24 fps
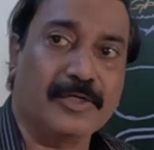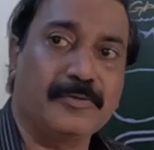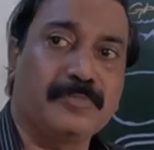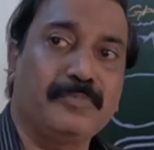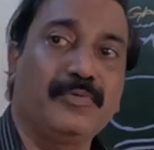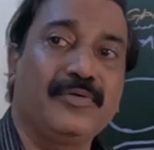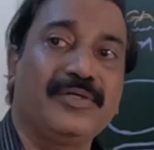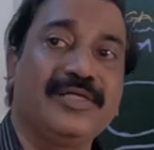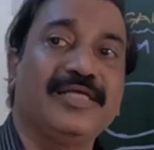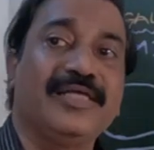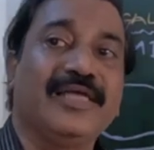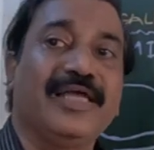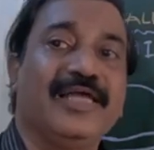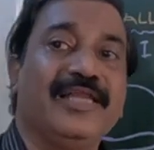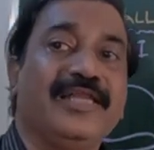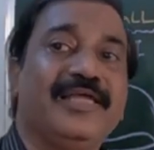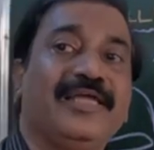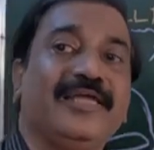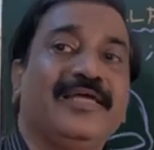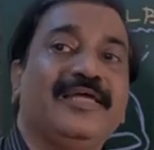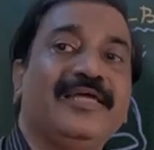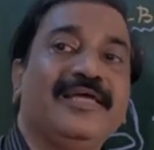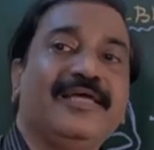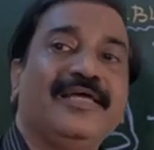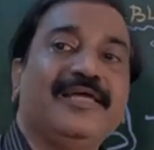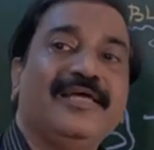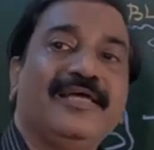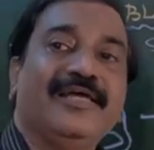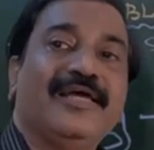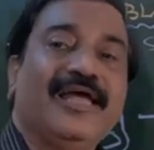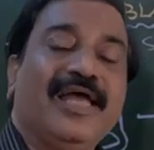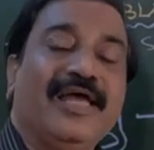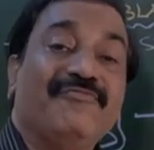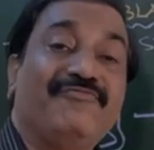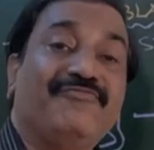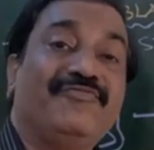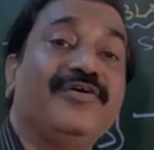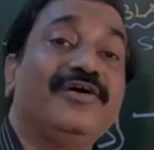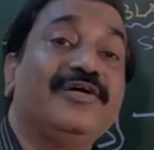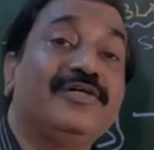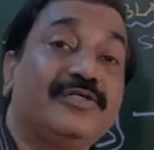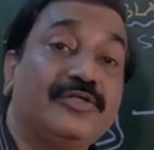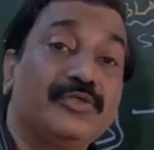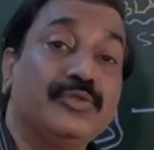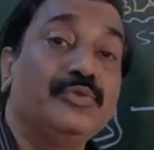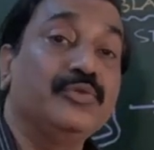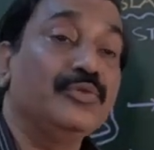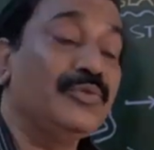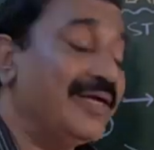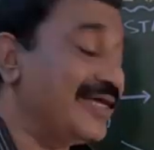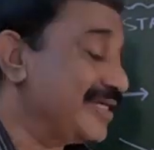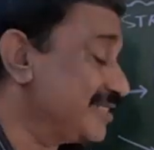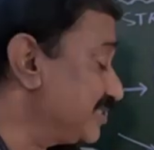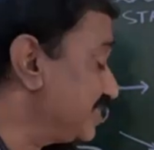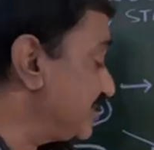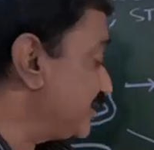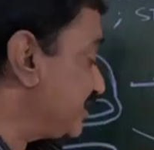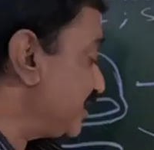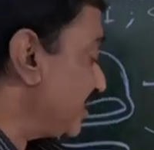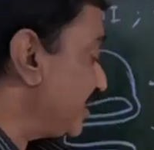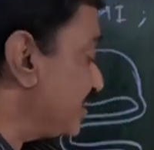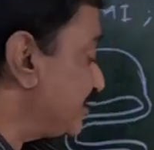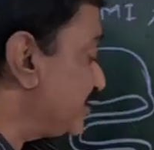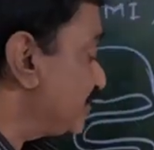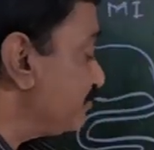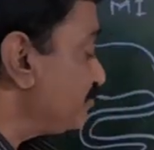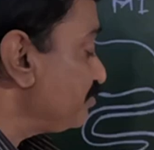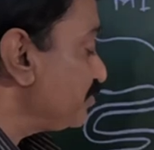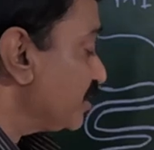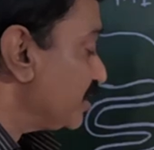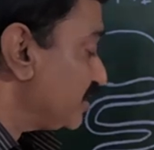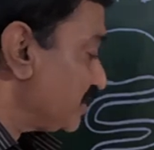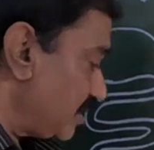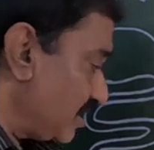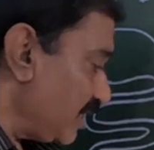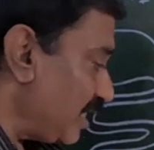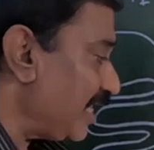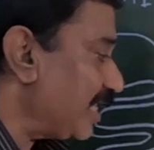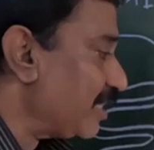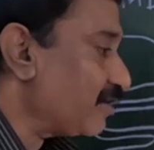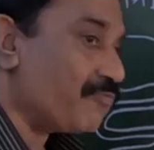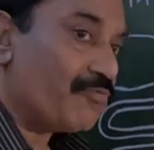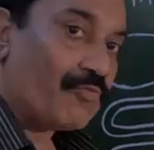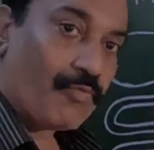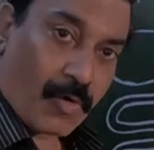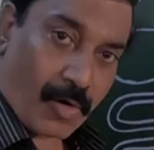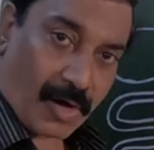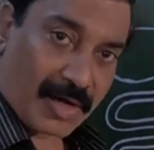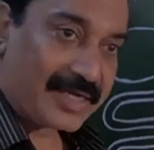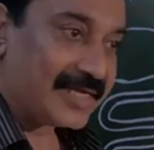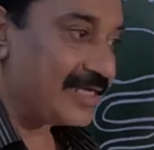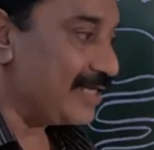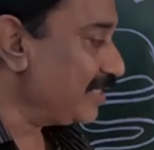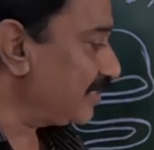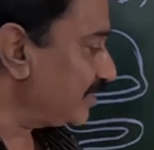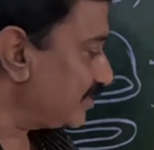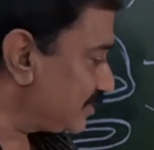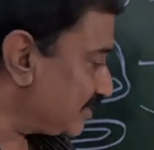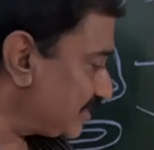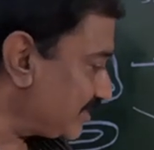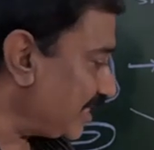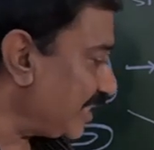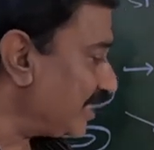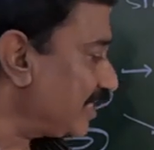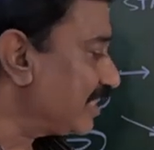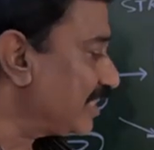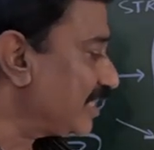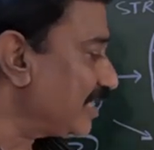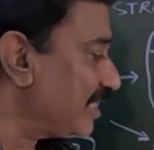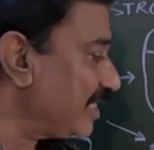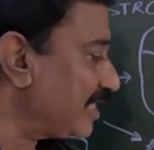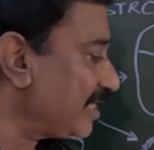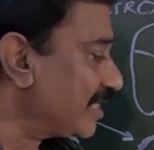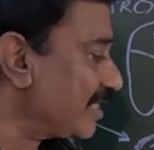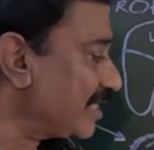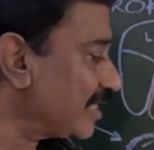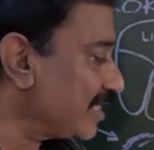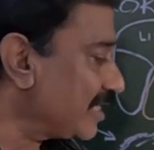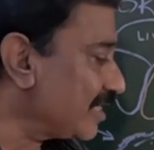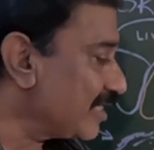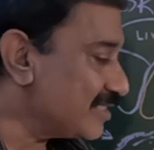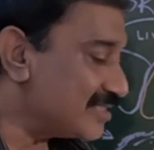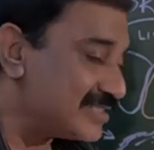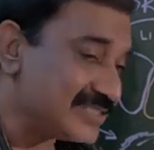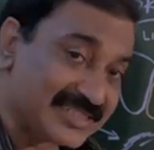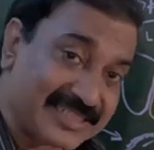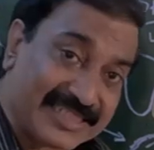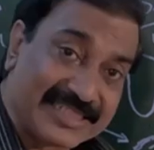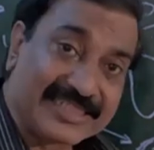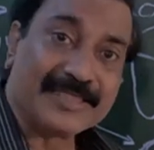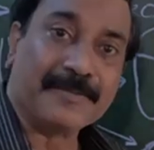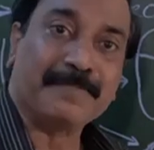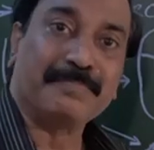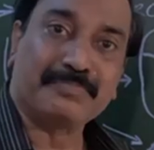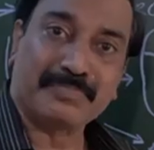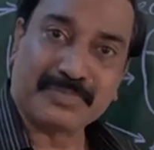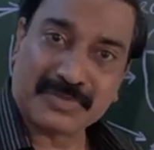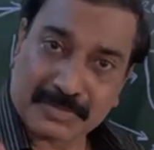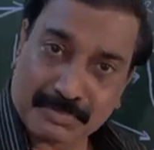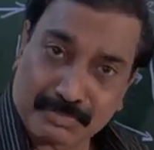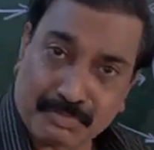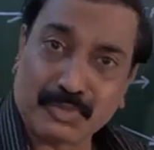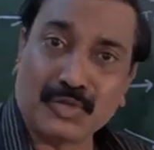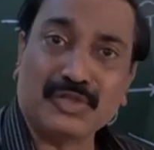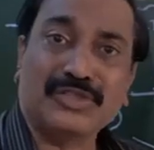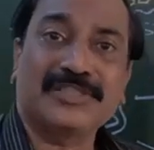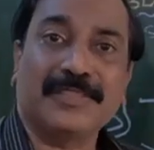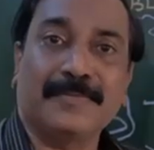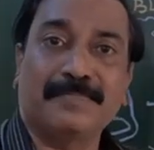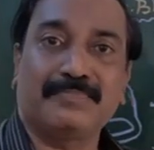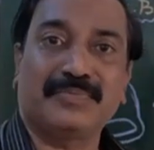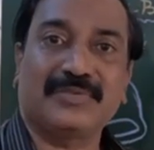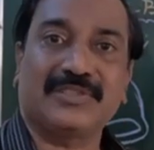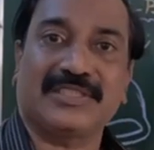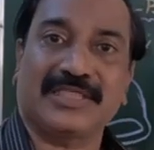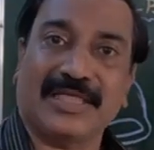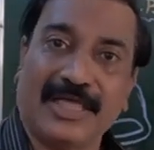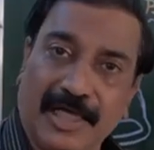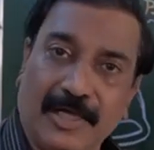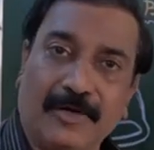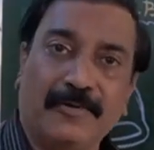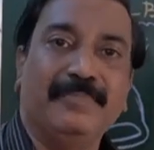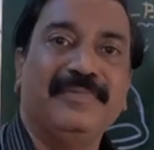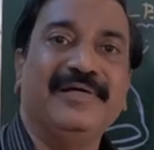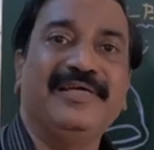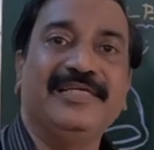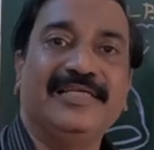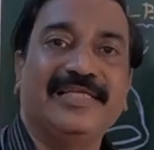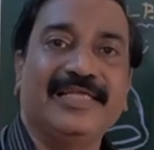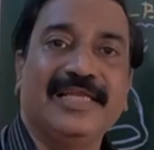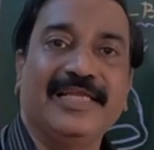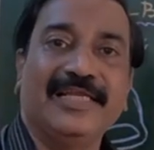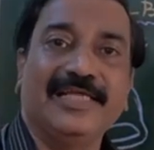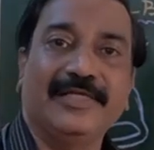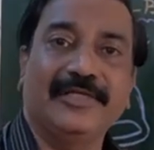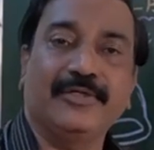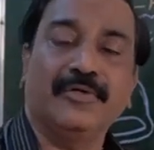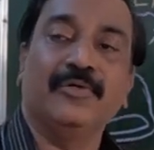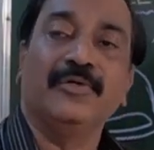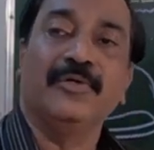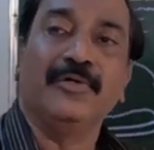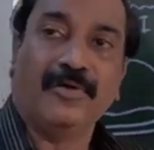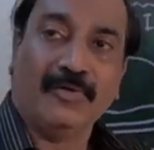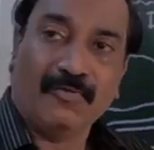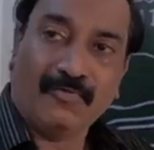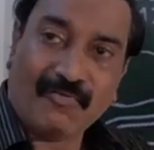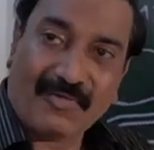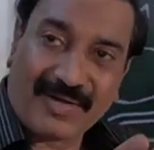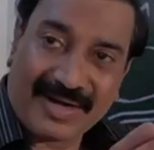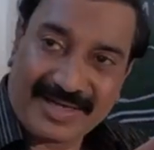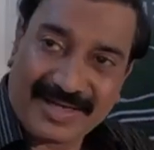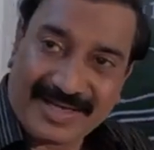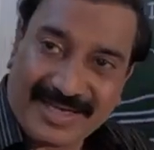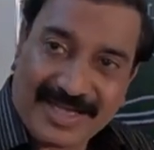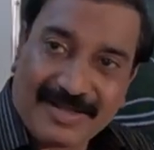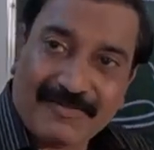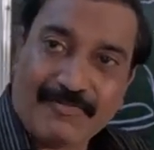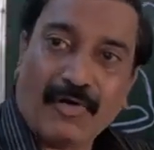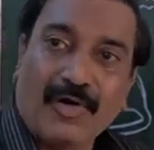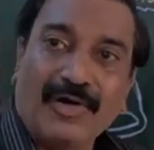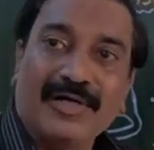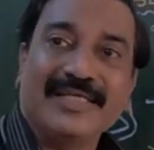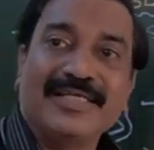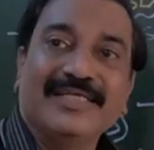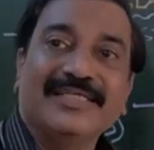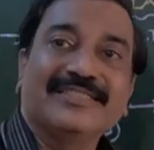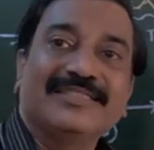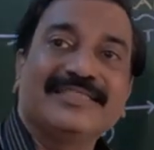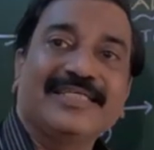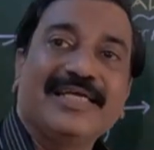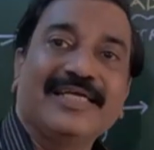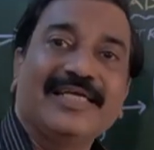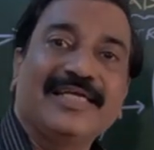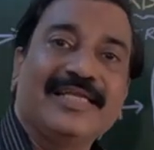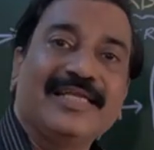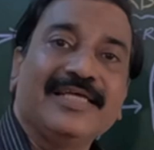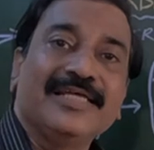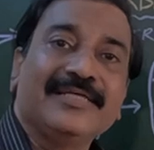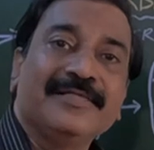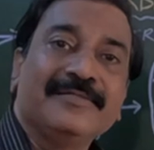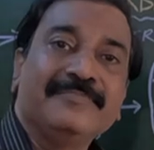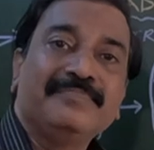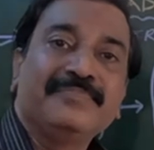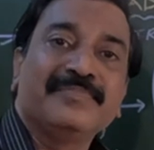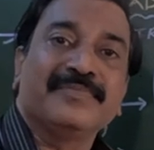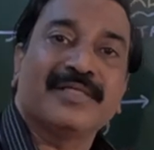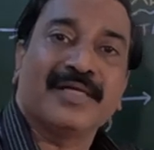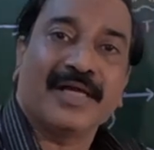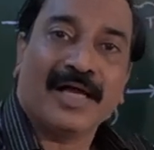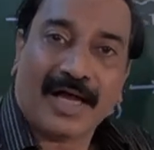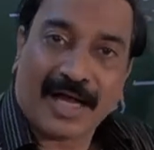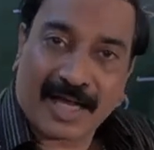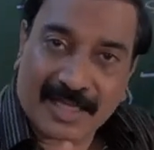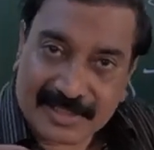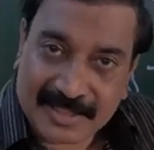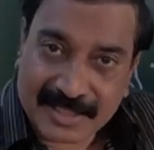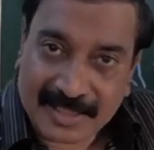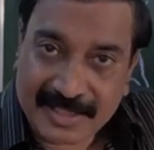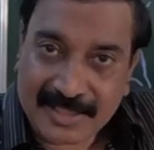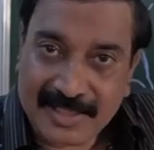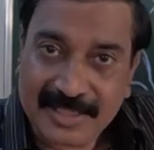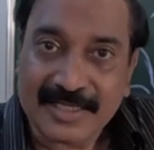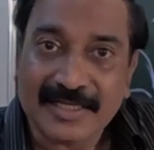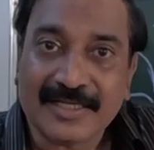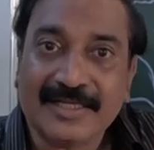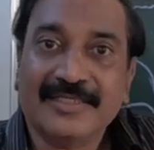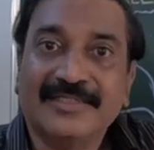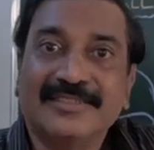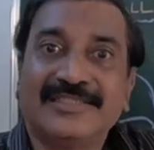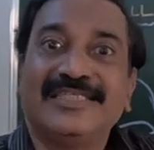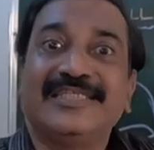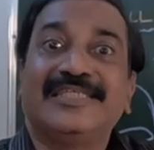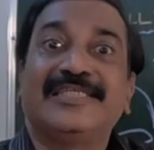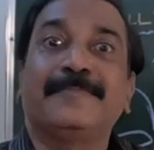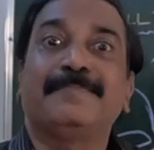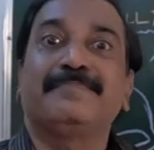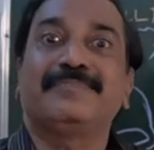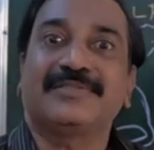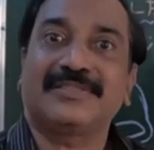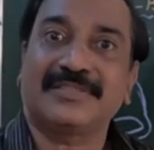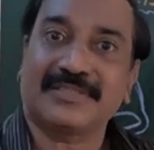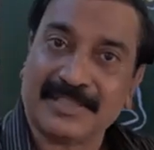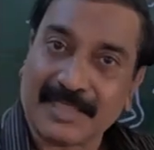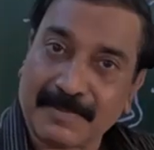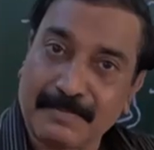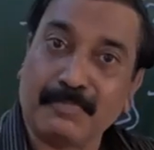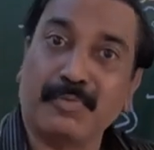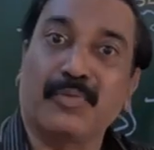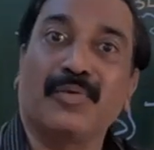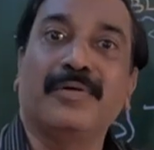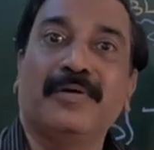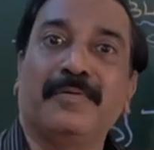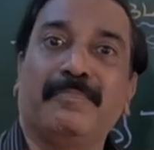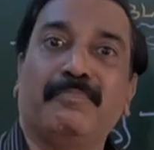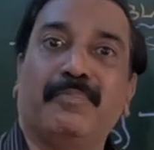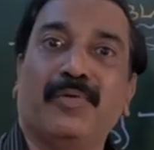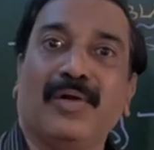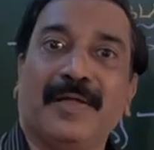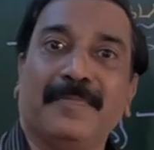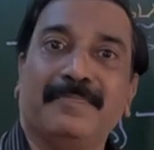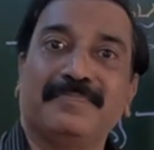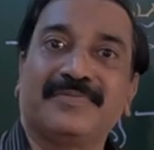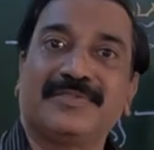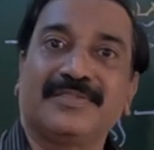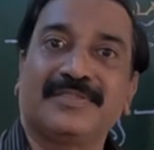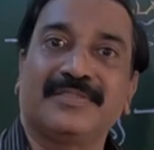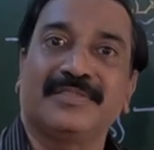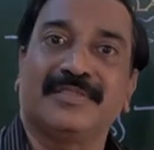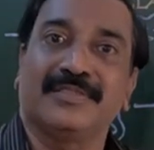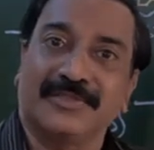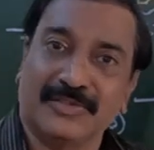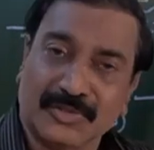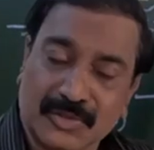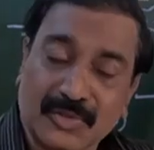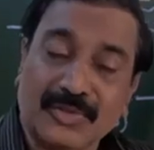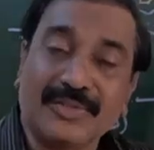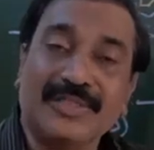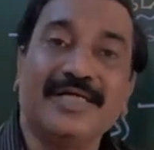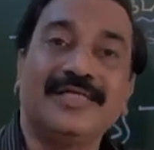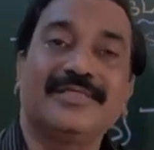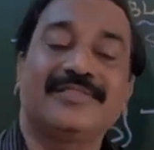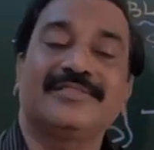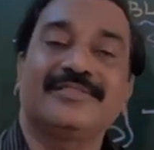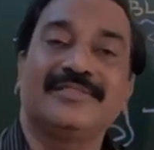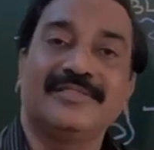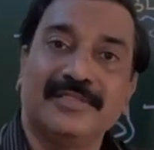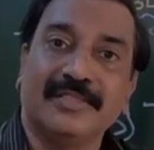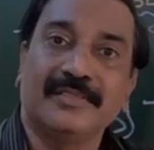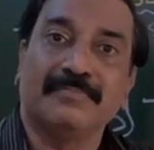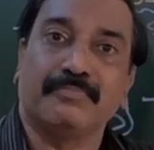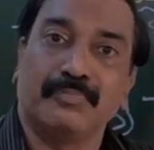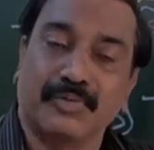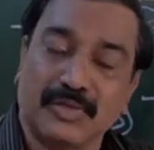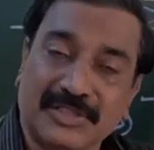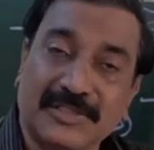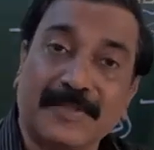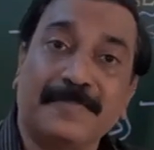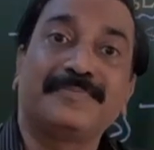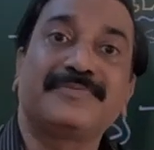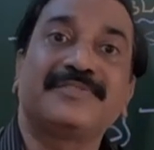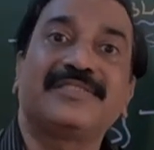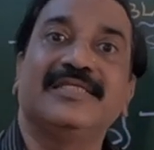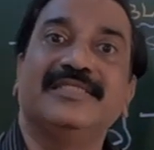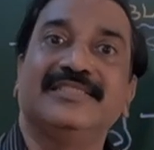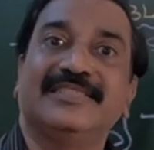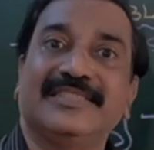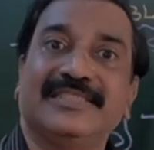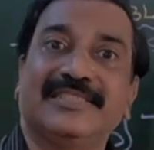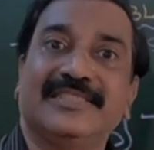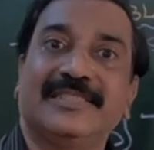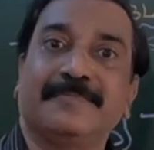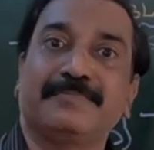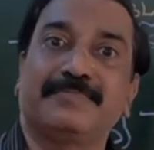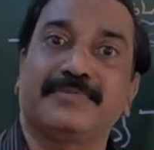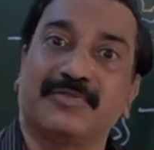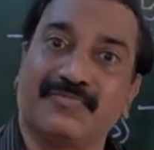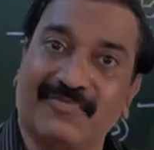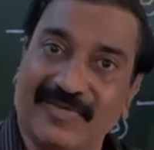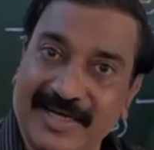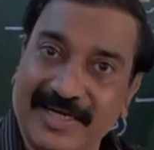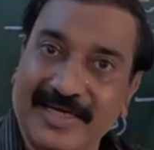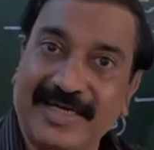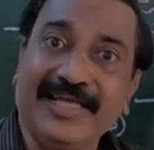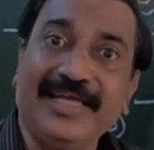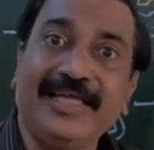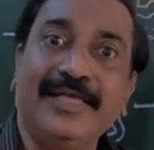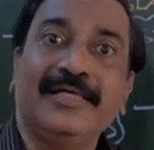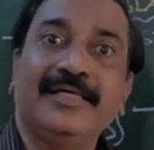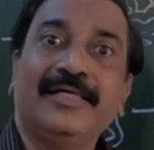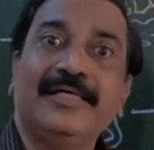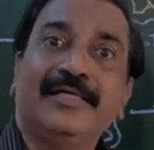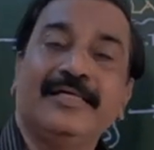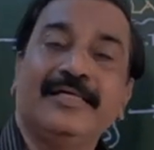putting any effort to do exercise. So like walking, cycling, sit-ups, push-ups, I have been telling you. One day walking, cycling, other day sit-ups, pull-ups. So that push-ups and sit-ups one day